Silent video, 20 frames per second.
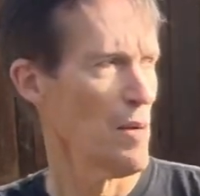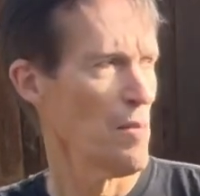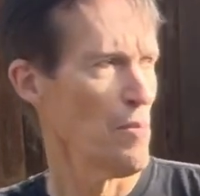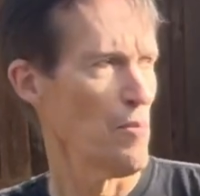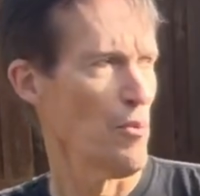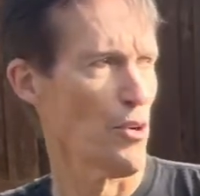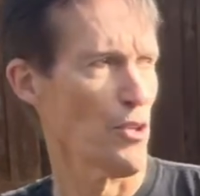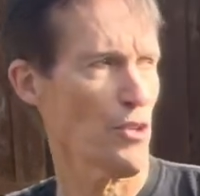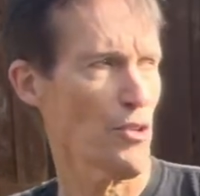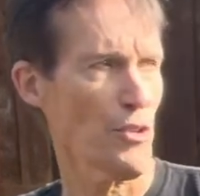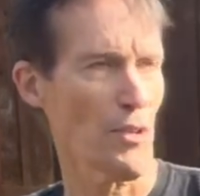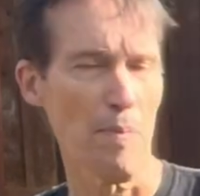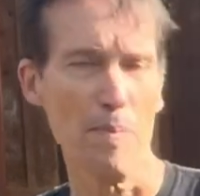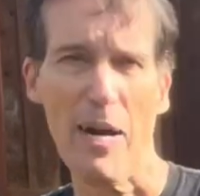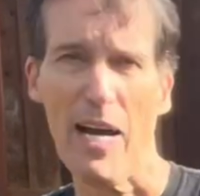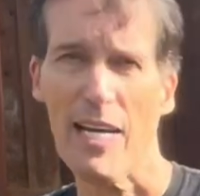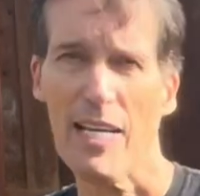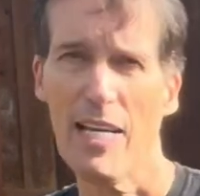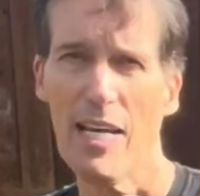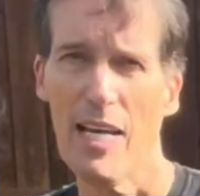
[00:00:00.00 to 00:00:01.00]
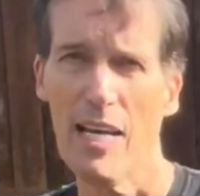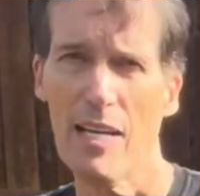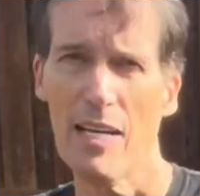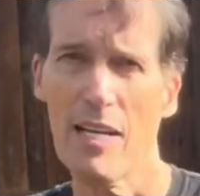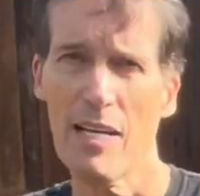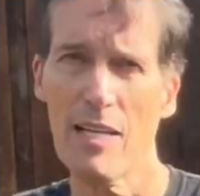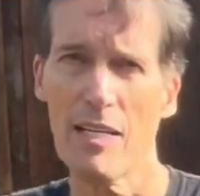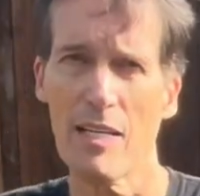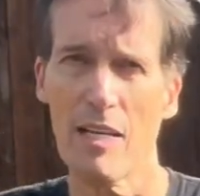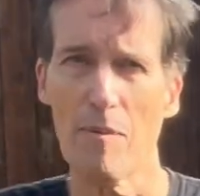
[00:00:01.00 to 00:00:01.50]
Push with the backhand,
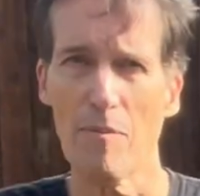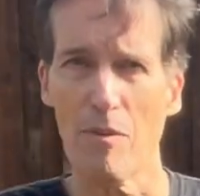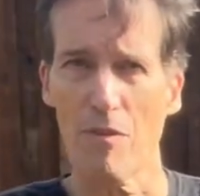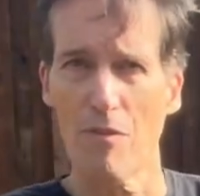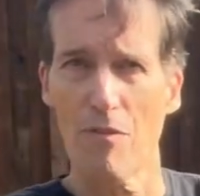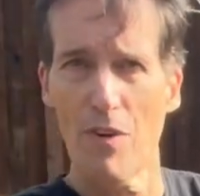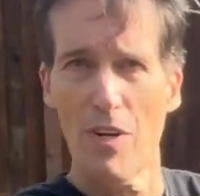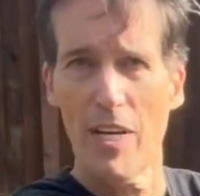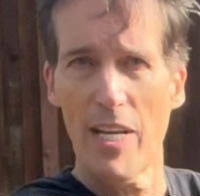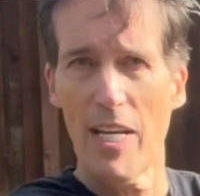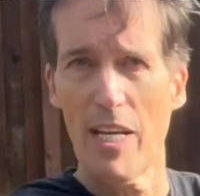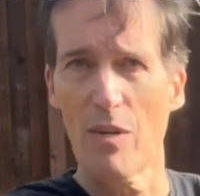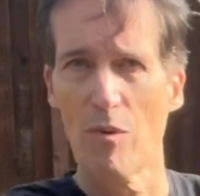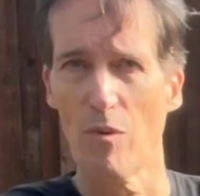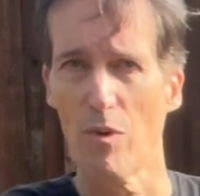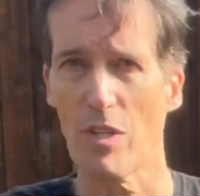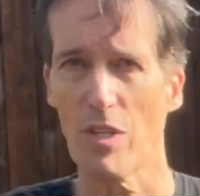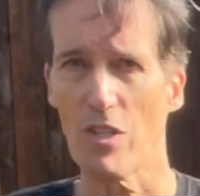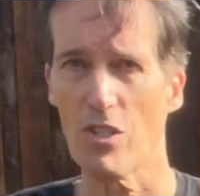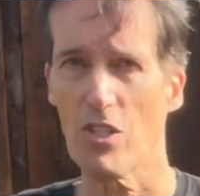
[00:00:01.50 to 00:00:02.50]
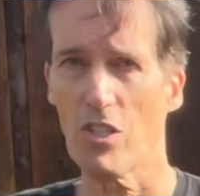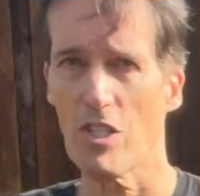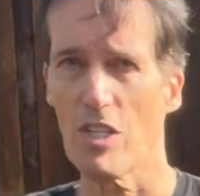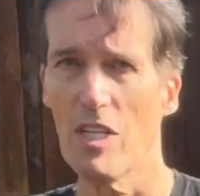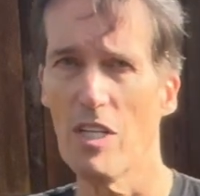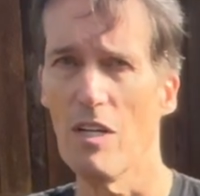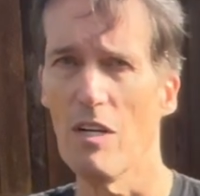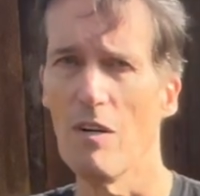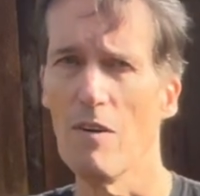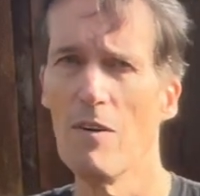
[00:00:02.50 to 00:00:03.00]
keep the front hand really
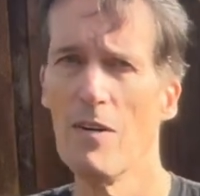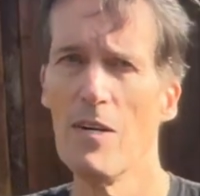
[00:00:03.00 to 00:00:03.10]
still,